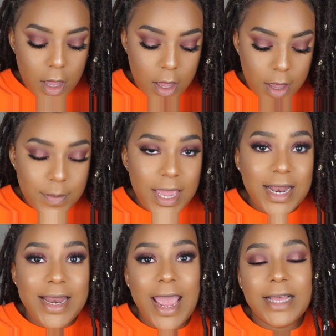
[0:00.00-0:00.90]

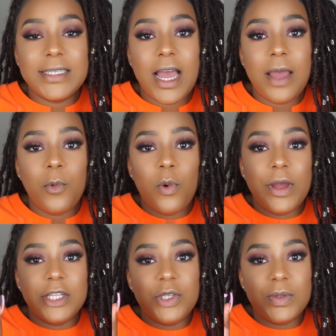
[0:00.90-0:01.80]
And next I'm
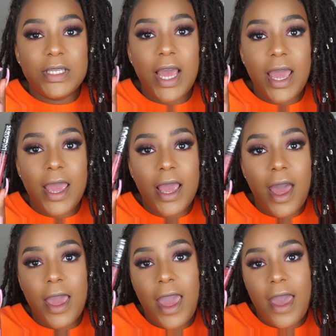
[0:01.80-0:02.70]
going to
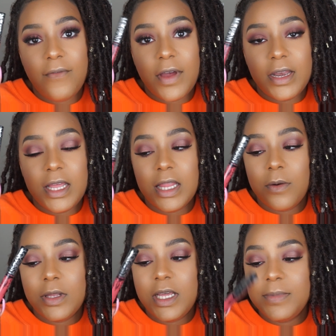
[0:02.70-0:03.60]
take a Kat Von D
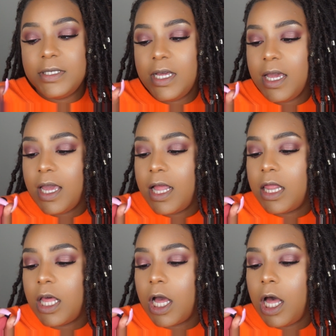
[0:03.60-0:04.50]
liquid lipstick
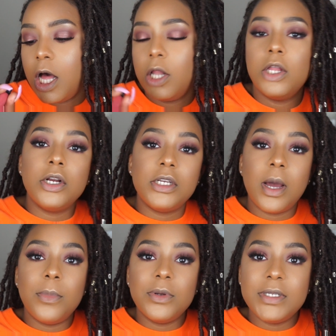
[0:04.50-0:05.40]
in the color
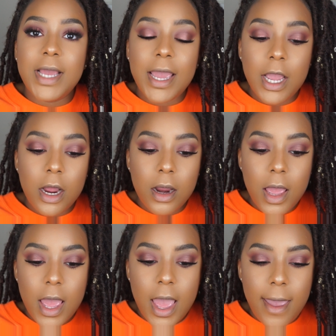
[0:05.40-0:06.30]
Double
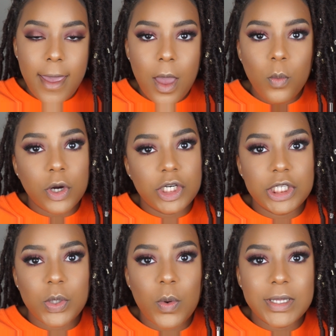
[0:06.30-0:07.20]
Dare, and we're
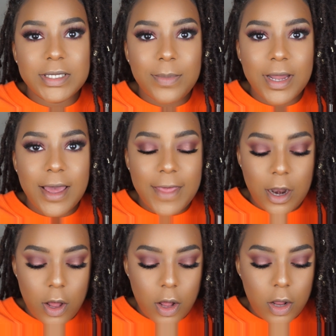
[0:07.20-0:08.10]
just going to apply
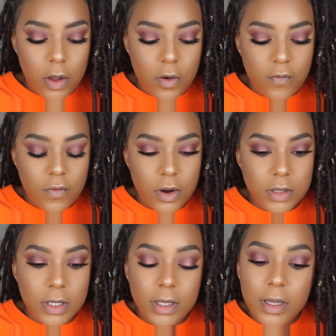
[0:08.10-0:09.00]
that all
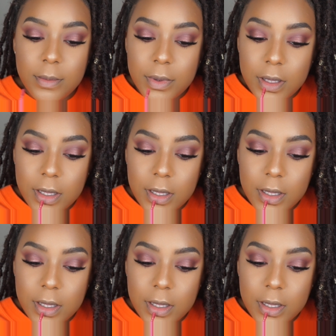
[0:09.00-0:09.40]
over the lip.